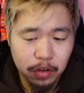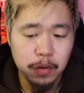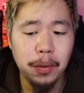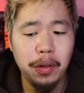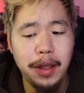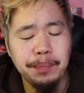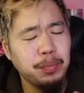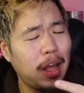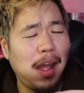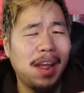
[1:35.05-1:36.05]
Chipotle.
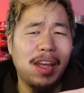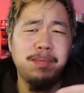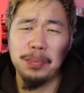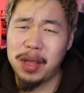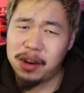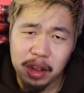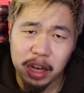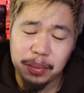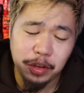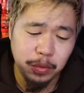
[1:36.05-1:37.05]
Again, any
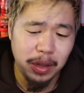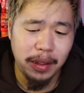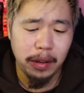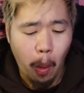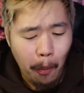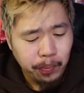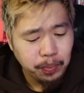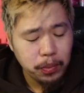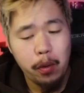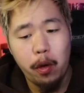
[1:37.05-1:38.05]
condiments you would like
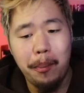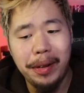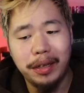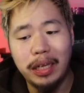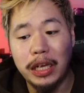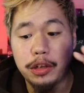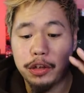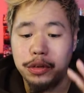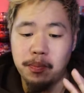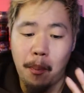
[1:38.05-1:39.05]
will make a
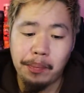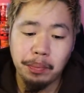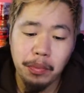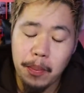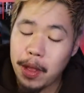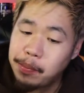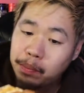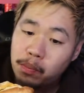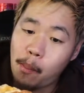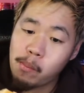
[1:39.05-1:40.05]
good meal.
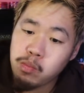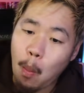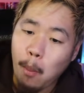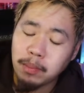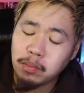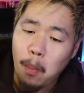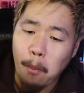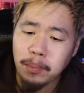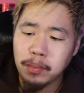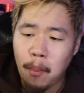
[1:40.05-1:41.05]
Mmm.
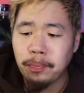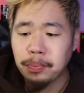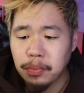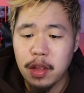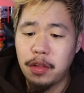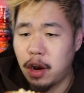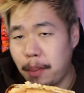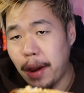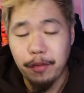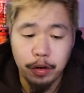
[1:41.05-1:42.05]
Another
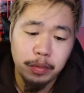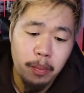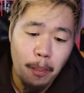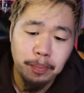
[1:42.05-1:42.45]
bite first.